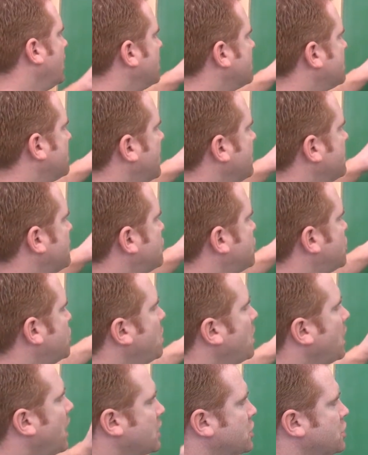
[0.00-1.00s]
So it has
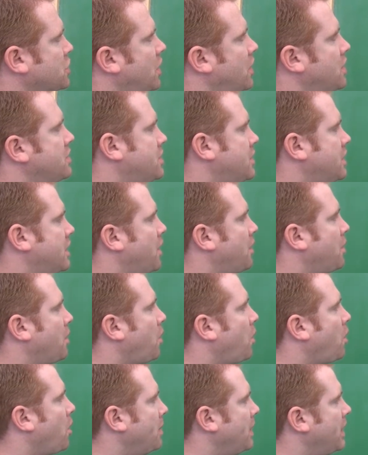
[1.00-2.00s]
2 electrons in the outer
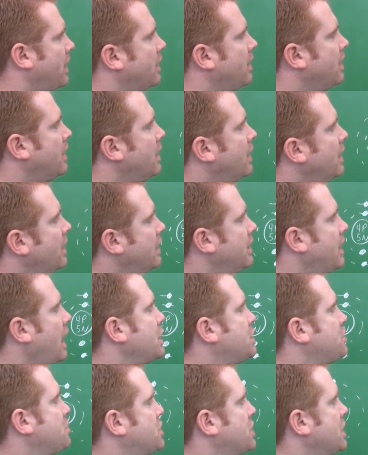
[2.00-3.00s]
orbit.
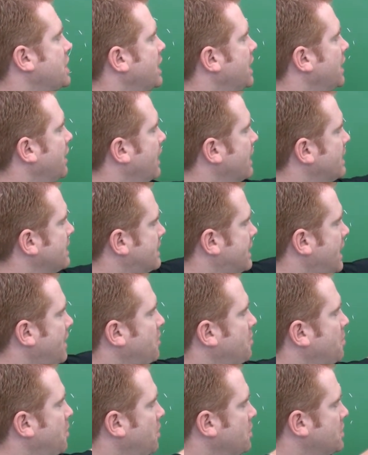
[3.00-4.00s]
Nitrogen here has
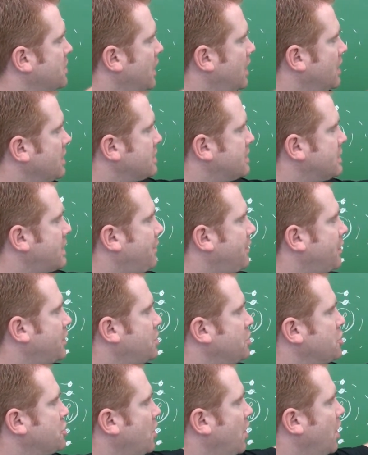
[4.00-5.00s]
7 protons, 7
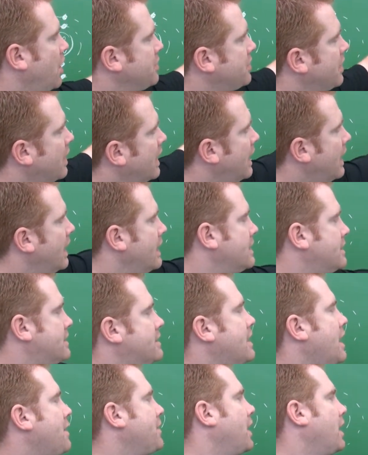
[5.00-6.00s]
neutrons, and
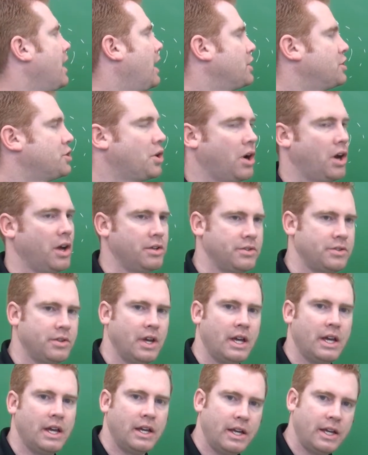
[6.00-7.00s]
7 electrons
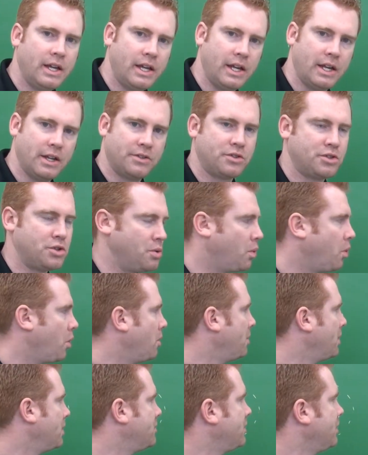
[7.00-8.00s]
in its 2
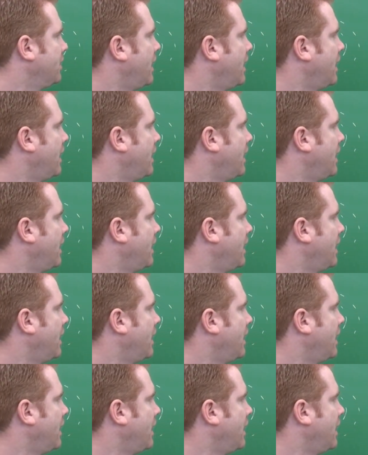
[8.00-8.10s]
orbits.